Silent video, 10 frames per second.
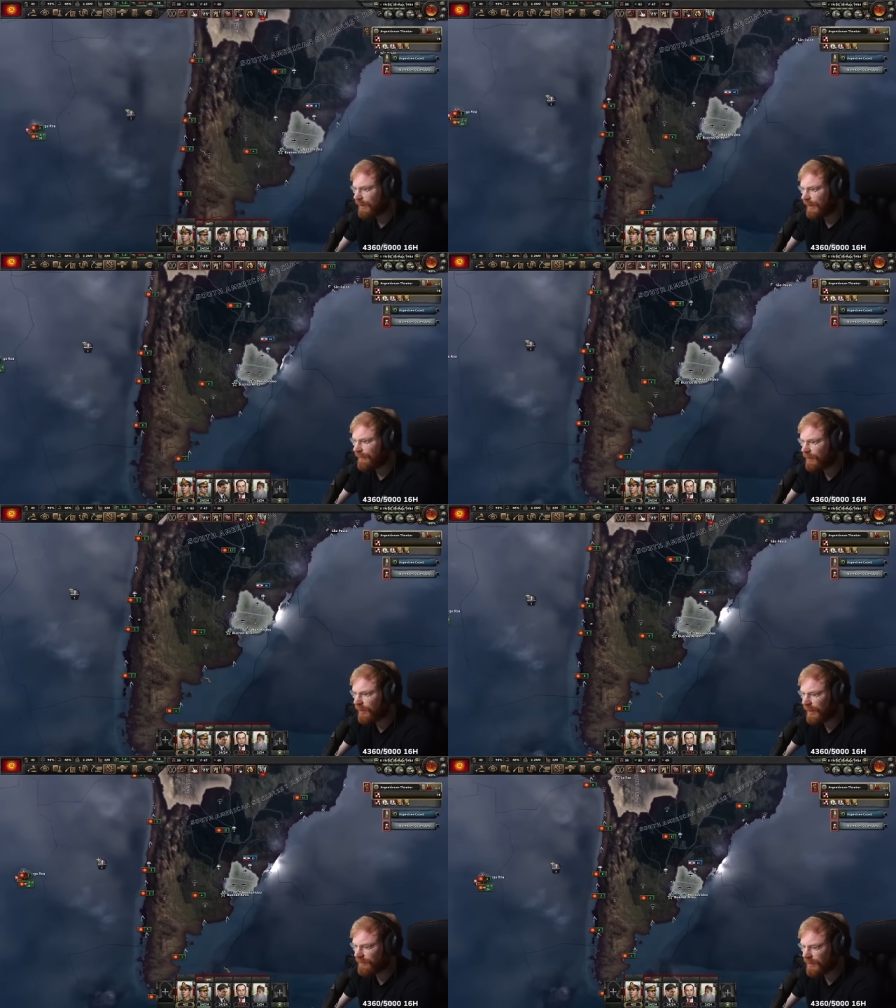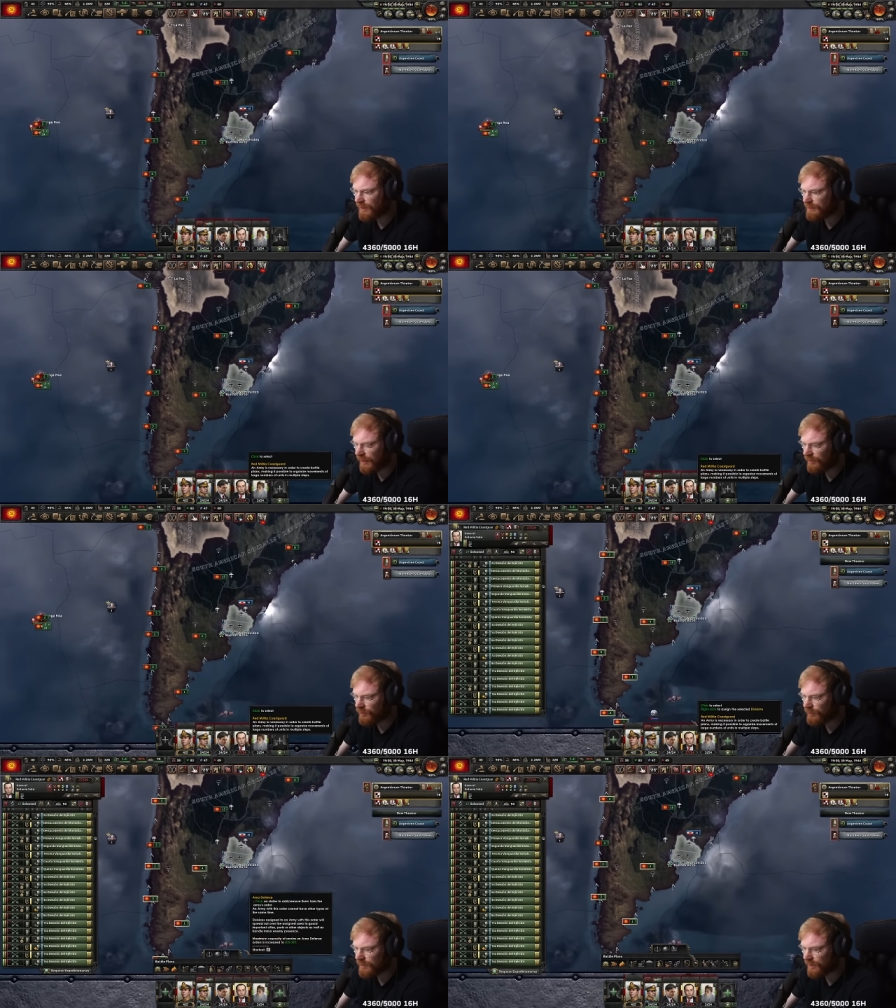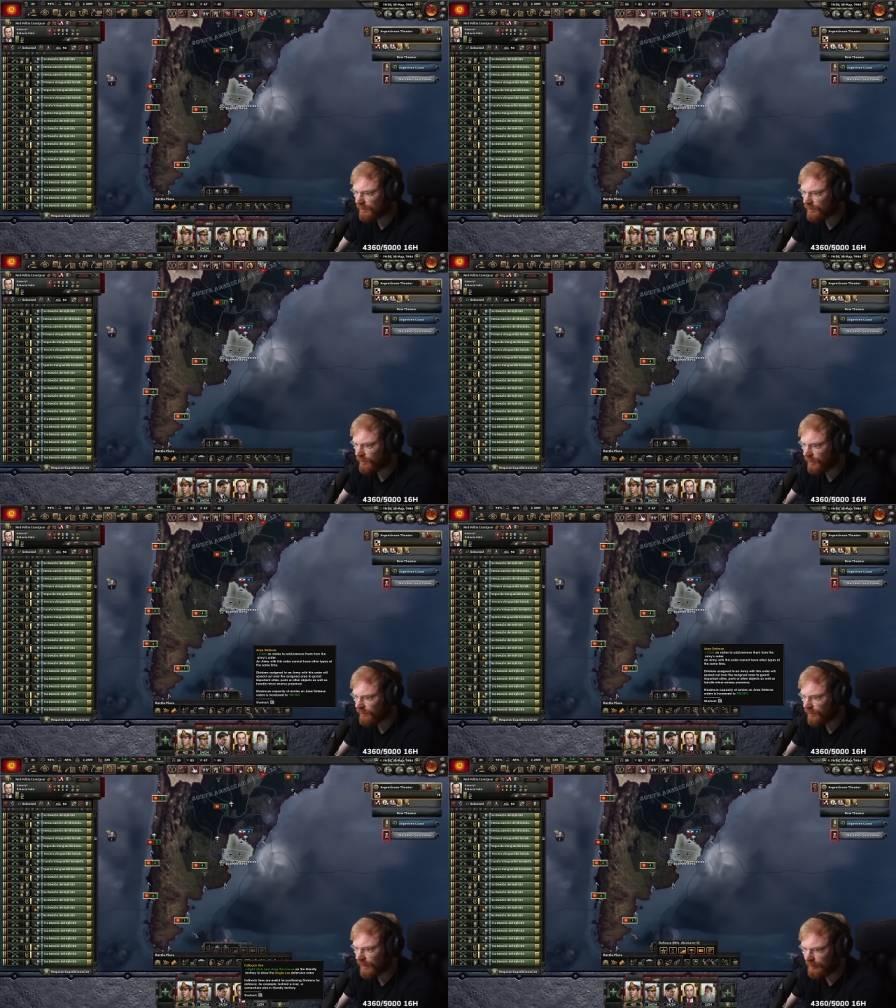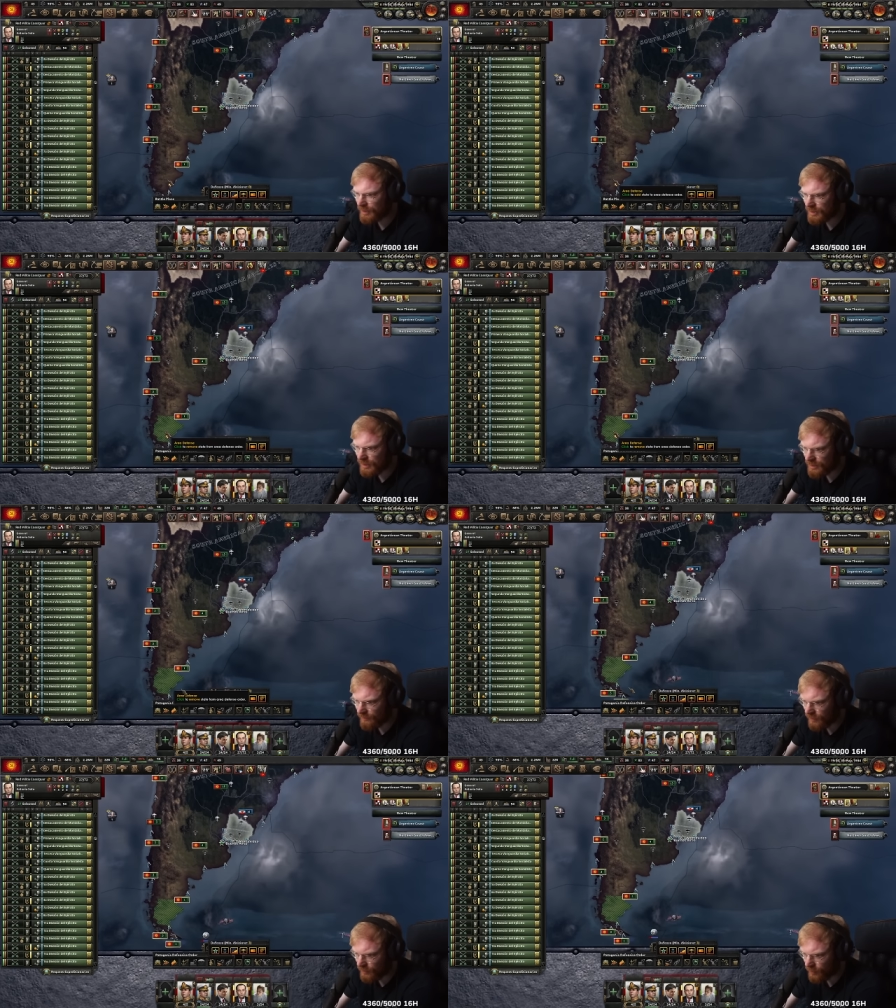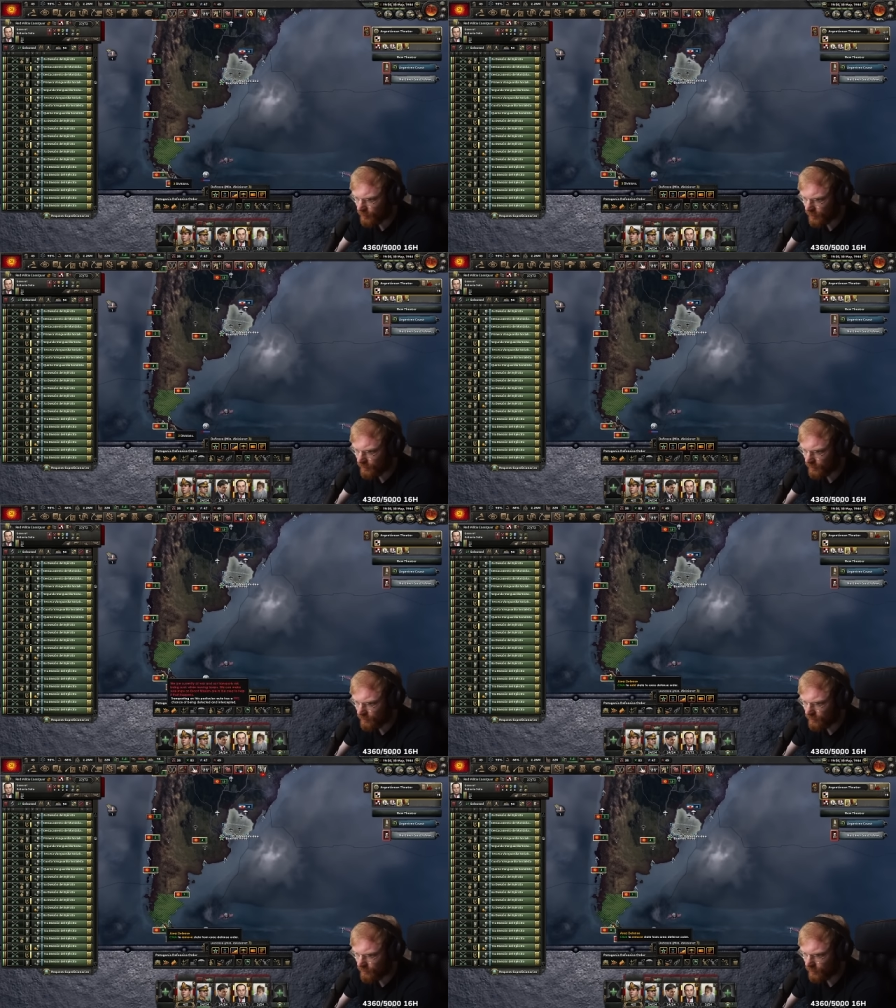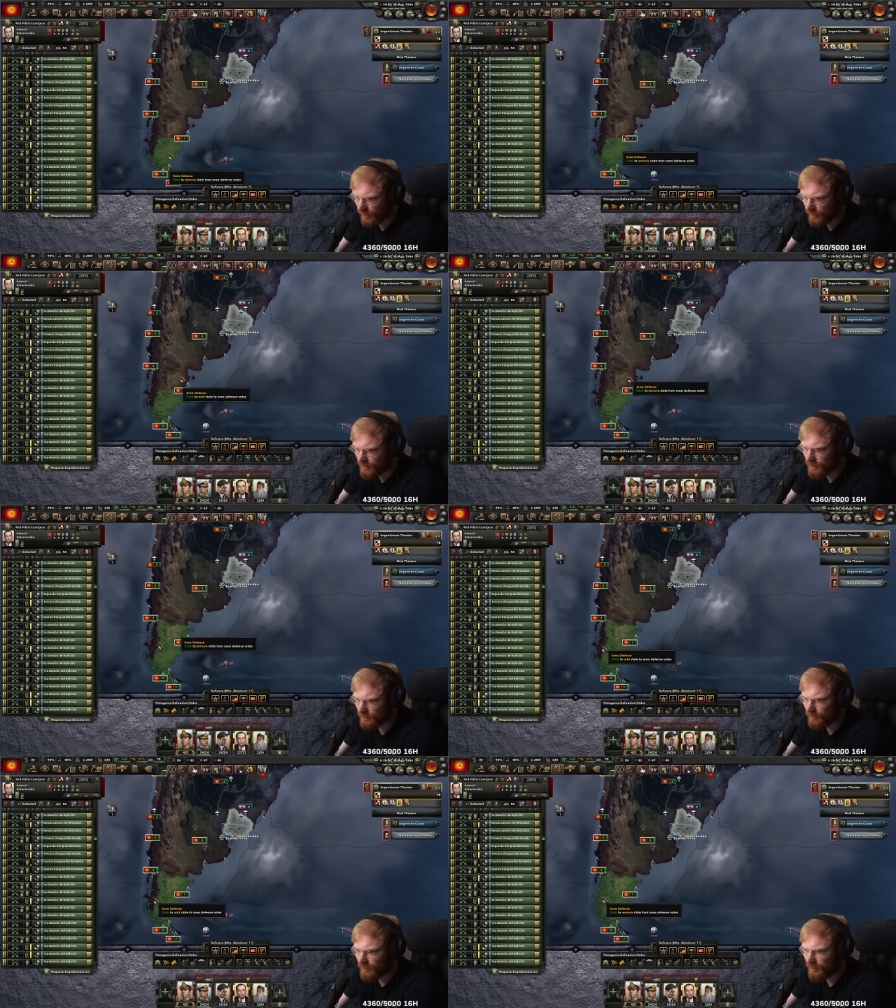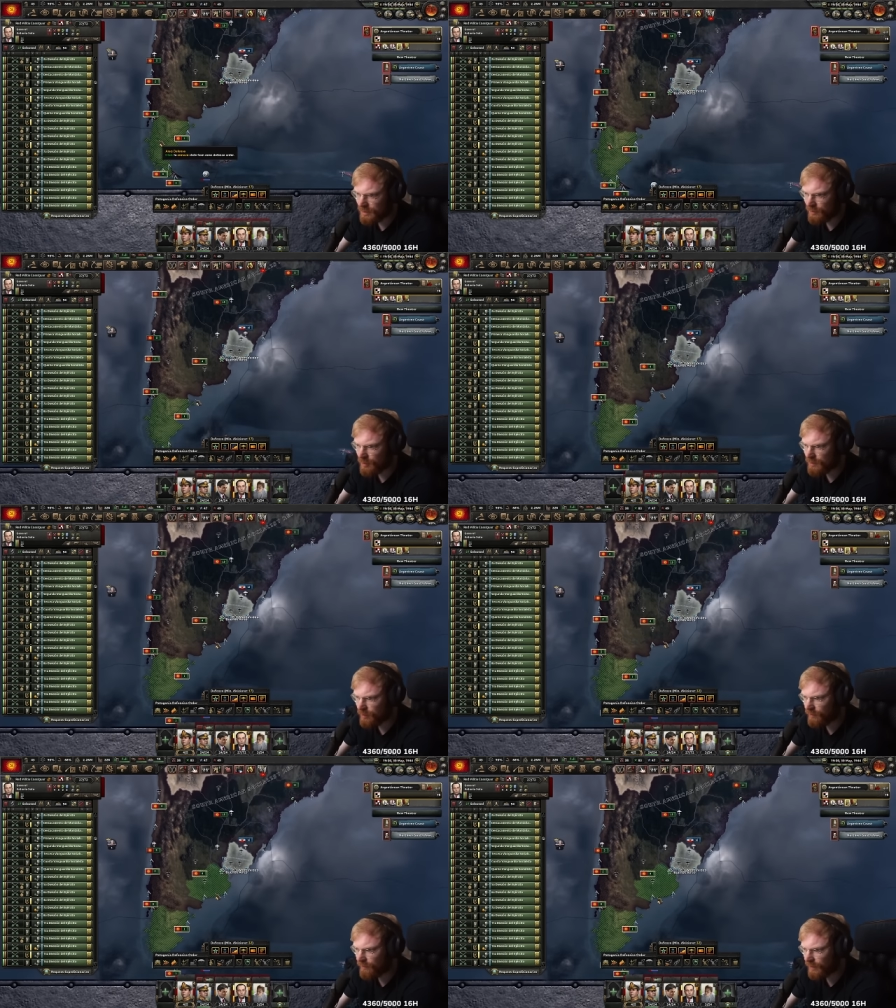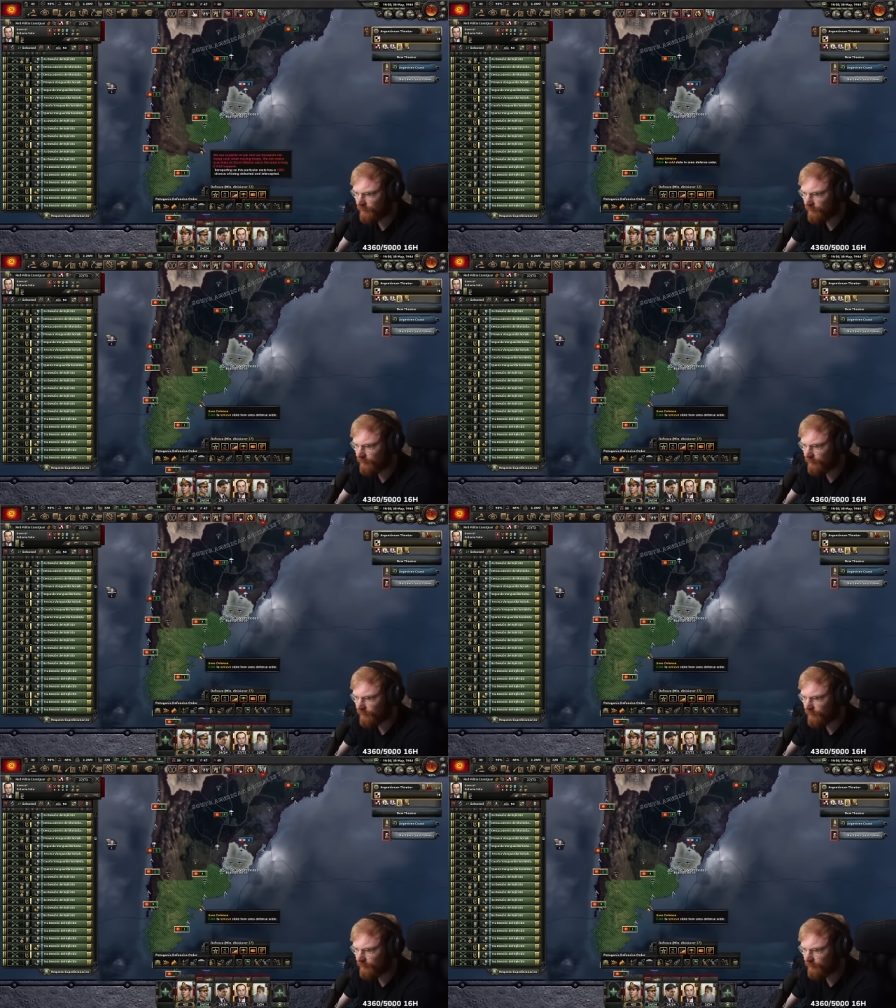I think when I have the next paratroopers, I can try it. Okay, let me just set something up real quick. Don't get lazy. Don't get lazy. Most important thing.